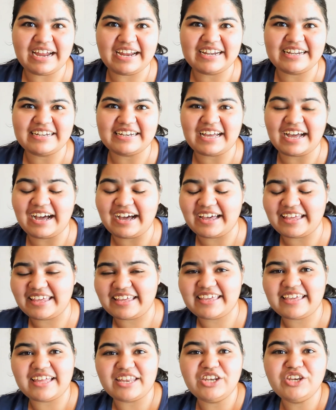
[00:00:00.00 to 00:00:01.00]
and
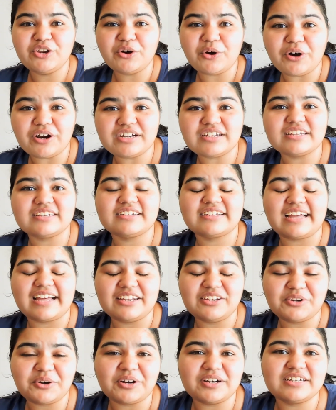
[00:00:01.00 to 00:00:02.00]
I
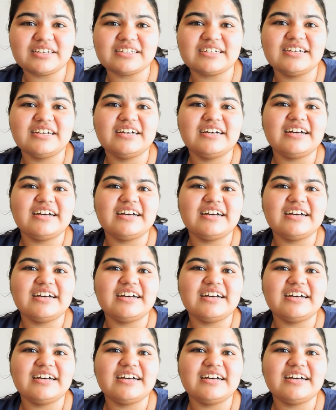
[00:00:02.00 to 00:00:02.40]
cannot